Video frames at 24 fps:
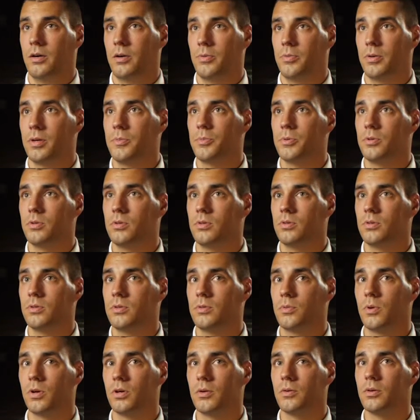People
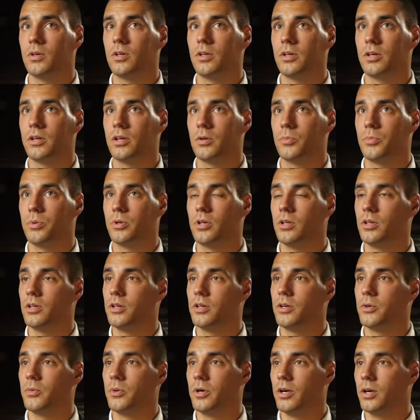weren't really completely
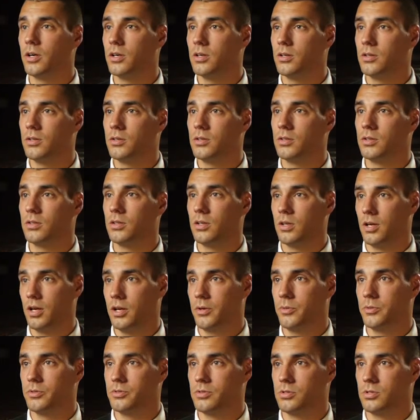aware that I
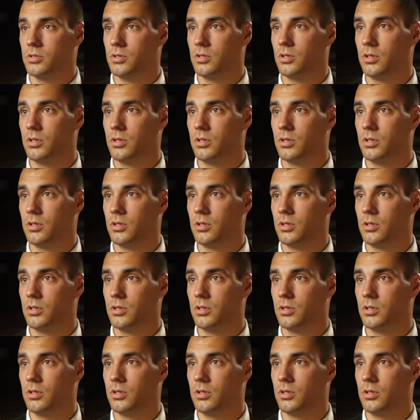was,